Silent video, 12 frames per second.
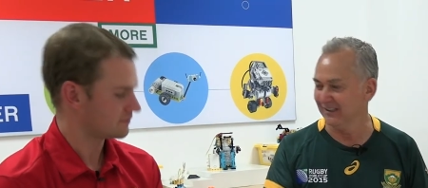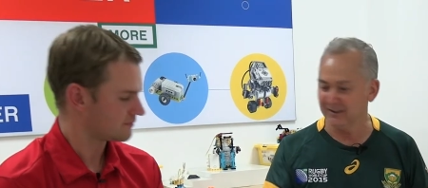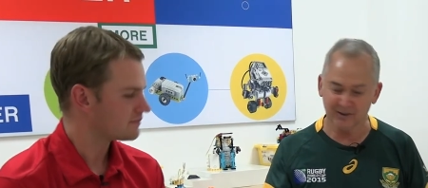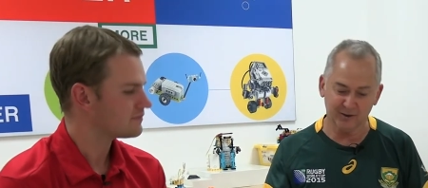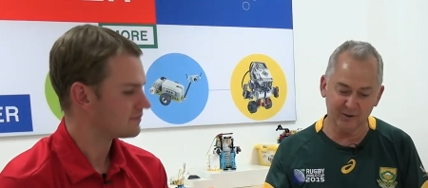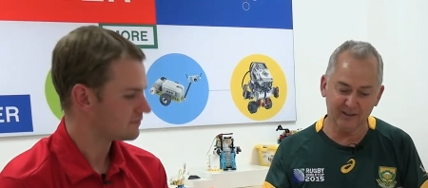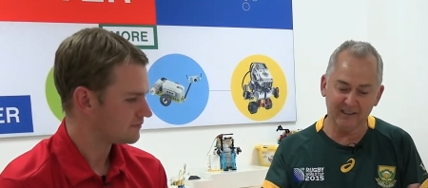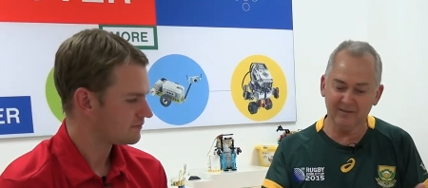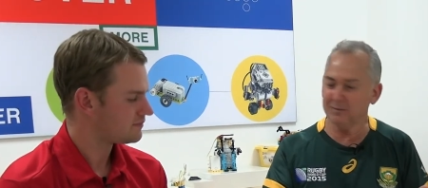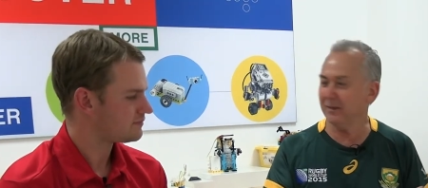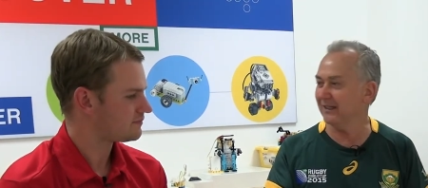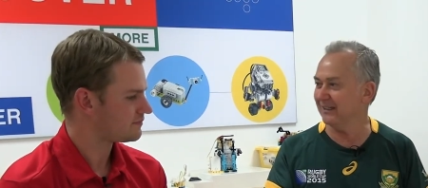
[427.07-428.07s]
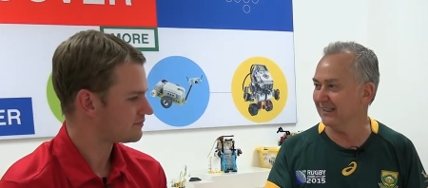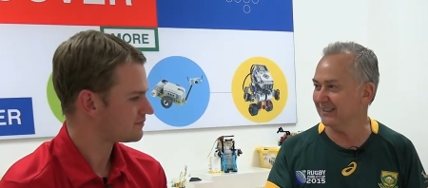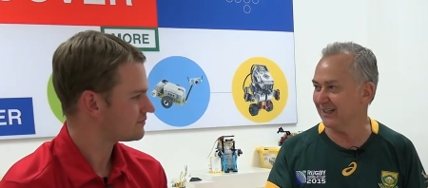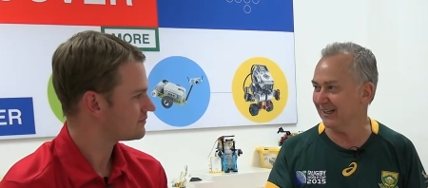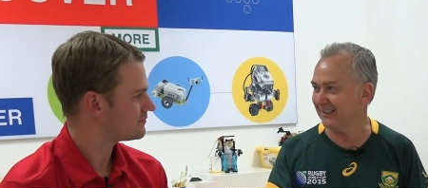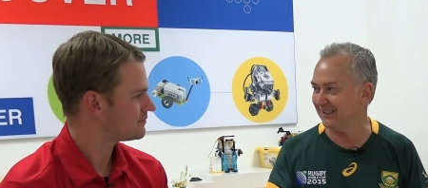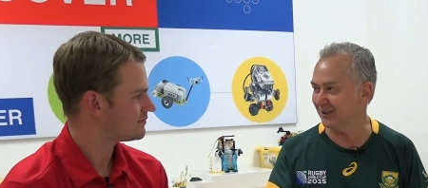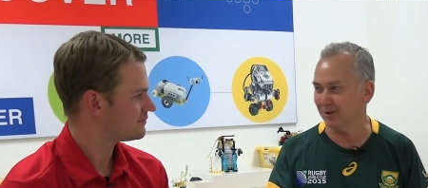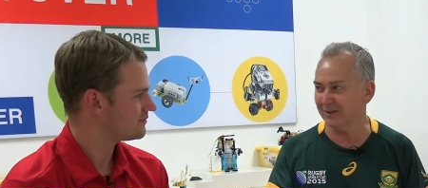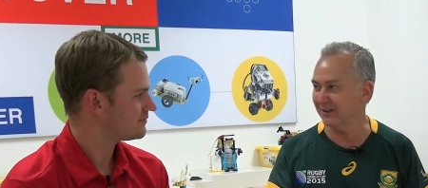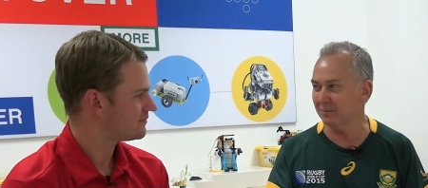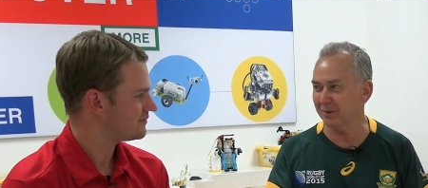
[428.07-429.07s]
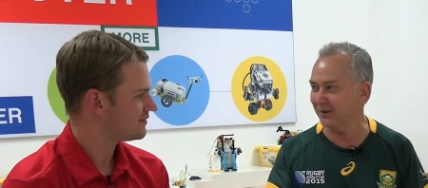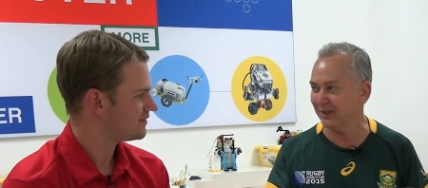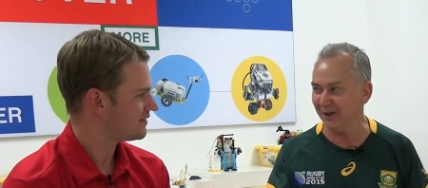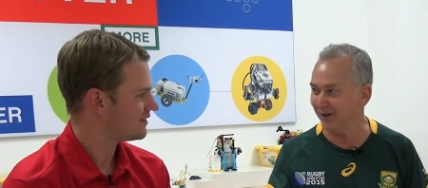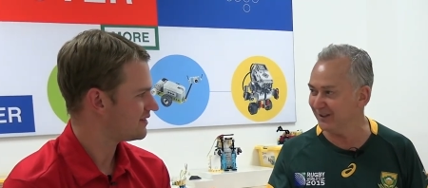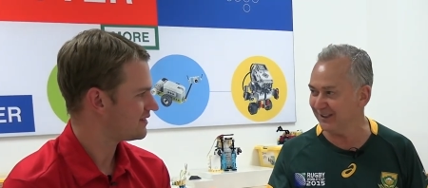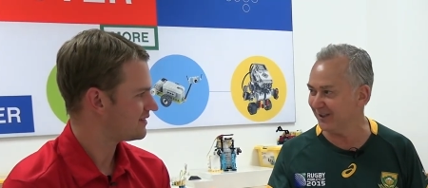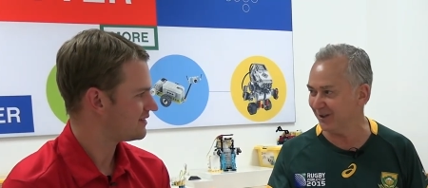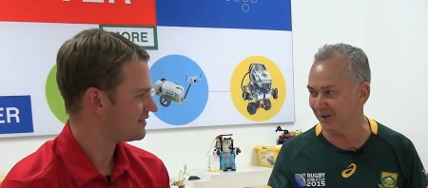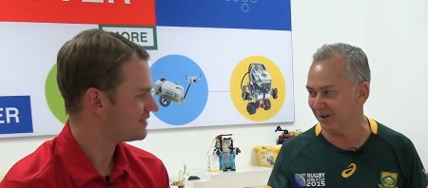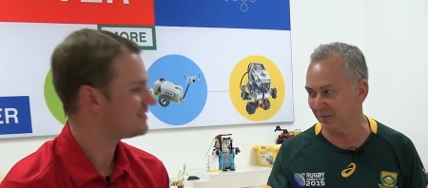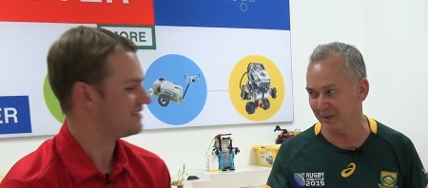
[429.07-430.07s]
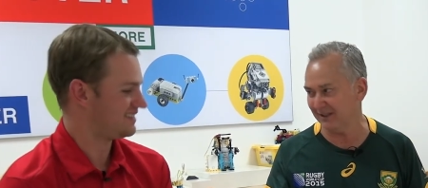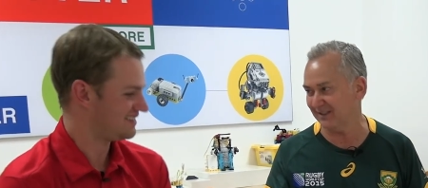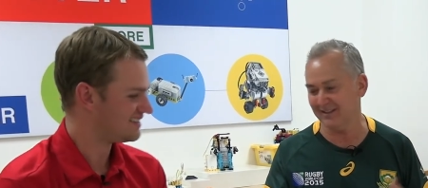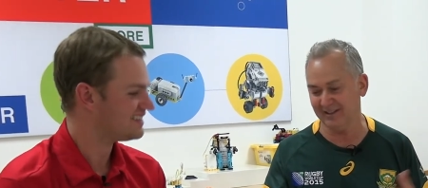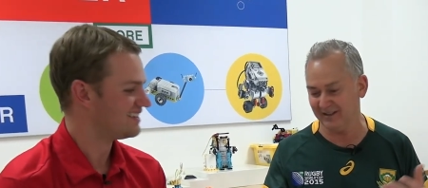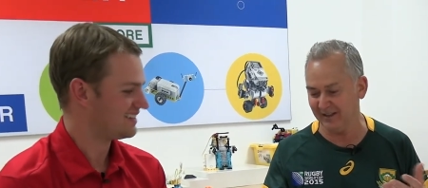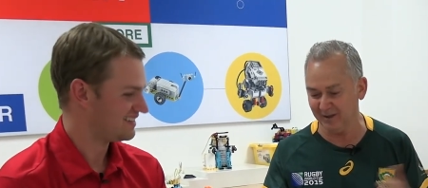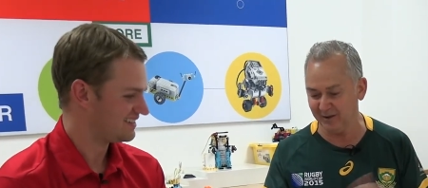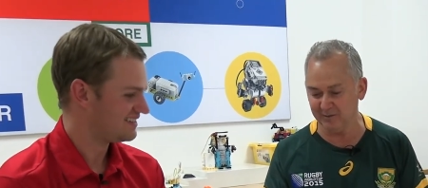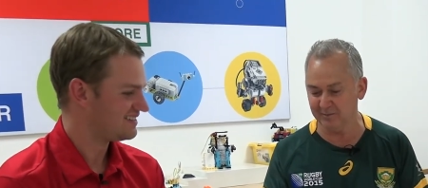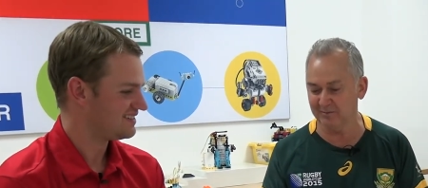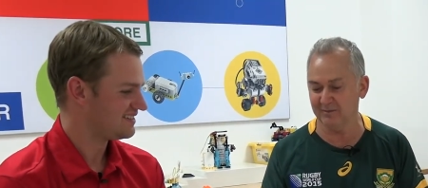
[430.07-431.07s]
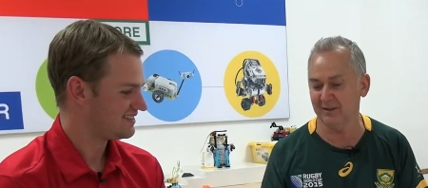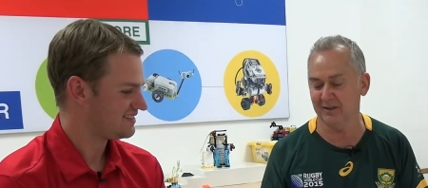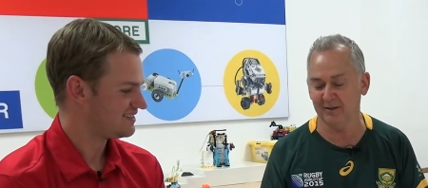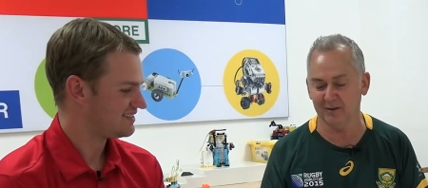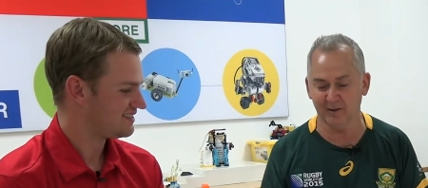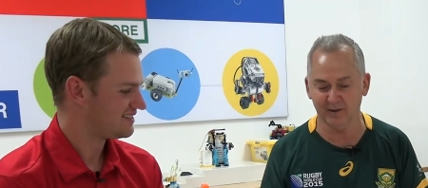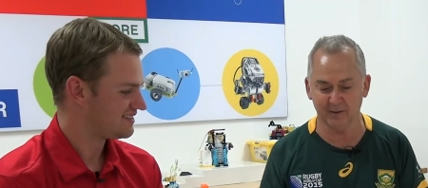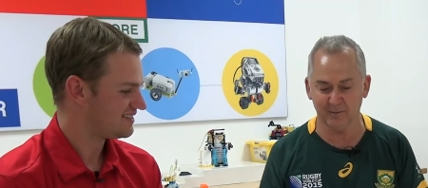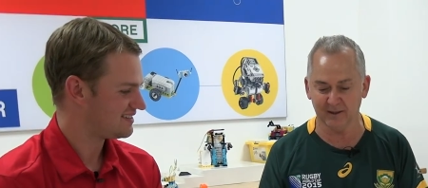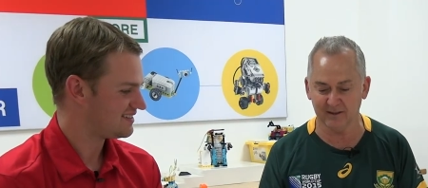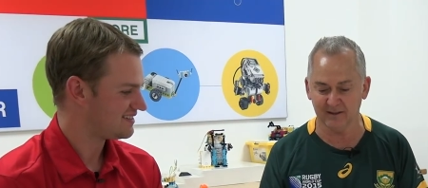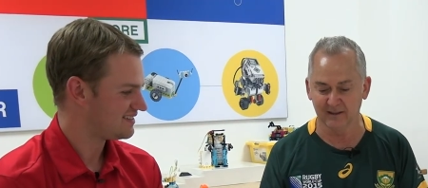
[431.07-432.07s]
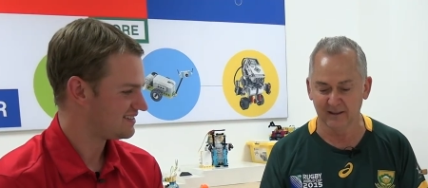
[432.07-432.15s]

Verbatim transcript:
Speaker 1: So you can even make it exciting. Children can build their own decoding mats and their own, you know, coding mats.